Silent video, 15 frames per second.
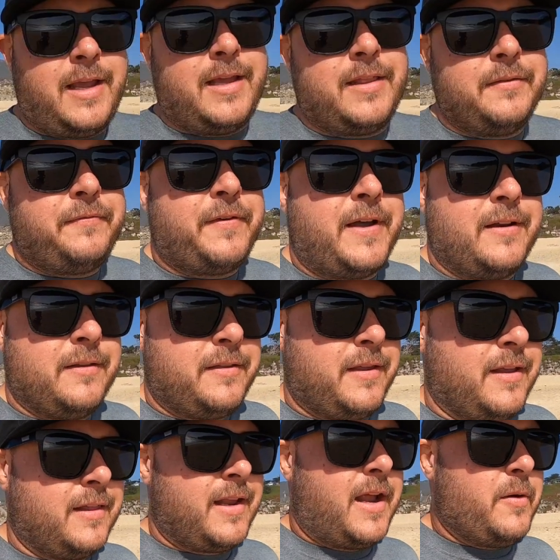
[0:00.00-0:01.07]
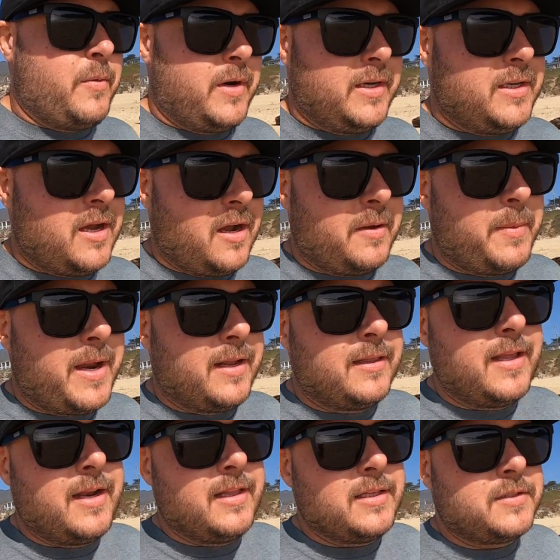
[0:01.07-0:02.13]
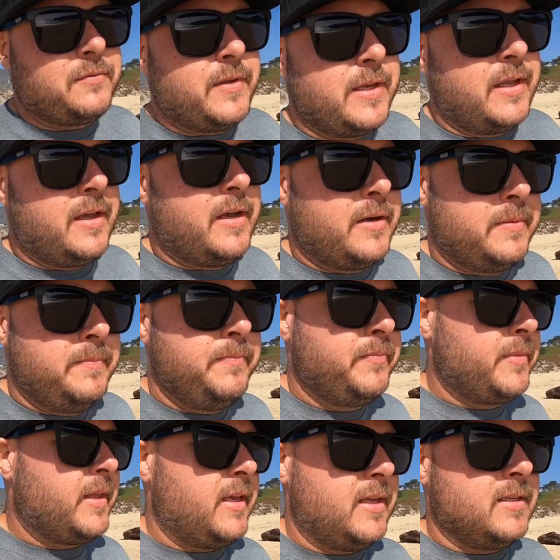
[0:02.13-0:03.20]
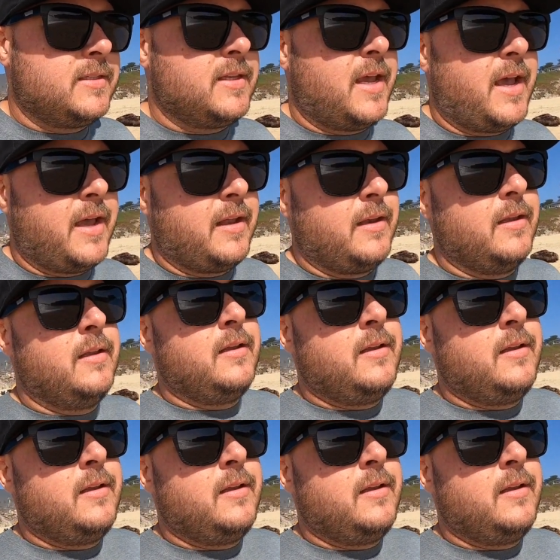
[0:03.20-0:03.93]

And the final thing that I want to talk about at the end of this video is that